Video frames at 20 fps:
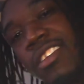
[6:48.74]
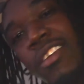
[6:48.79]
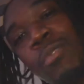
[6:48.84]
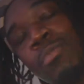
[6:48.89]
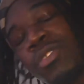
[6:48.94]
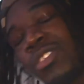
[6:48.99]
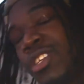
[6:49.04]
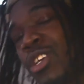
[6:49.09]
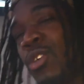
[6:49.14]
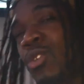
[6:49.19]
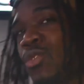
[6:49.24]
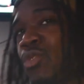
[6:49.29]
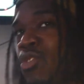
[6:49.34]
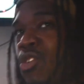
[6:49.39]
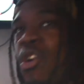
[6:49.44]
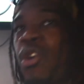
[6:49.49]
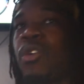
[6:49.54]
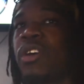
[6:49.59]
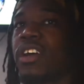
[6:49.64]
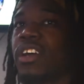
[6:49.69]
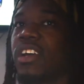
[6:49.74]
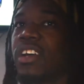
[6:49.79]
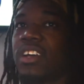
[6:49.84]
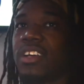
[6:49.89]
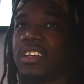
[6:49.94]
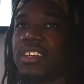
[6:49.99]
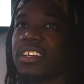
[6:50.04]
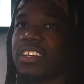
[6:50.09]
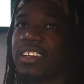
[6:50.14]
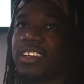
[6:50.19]
I'm still growing.
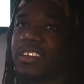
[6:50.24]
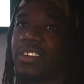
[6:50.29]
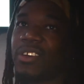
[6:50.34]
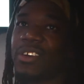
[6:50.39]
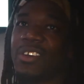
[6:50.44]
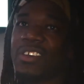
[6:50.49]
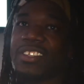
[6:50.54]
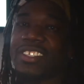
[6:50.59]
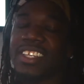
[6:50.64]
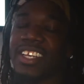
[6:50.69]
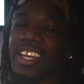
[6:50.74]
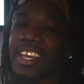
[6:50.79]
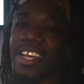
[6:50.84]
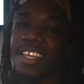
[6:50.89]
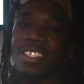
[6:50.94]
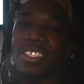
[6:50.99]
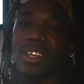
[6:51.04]
You know what I'm saying?